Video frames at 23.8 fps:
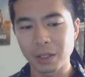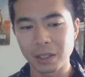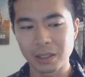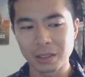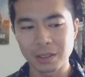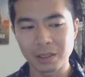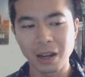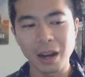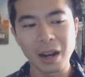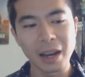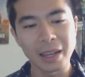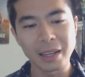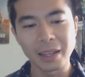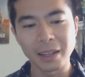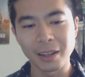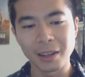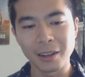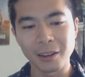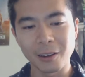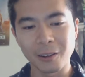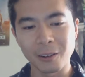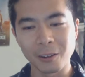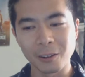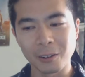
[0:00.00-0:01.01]
We're gonna die
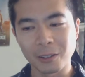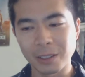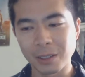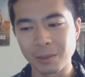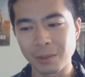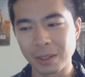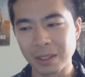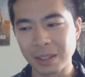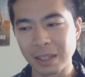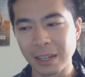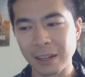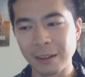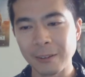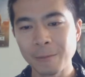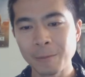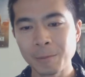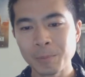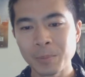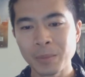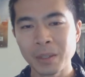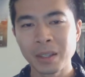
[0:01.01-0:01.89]
here or something like that.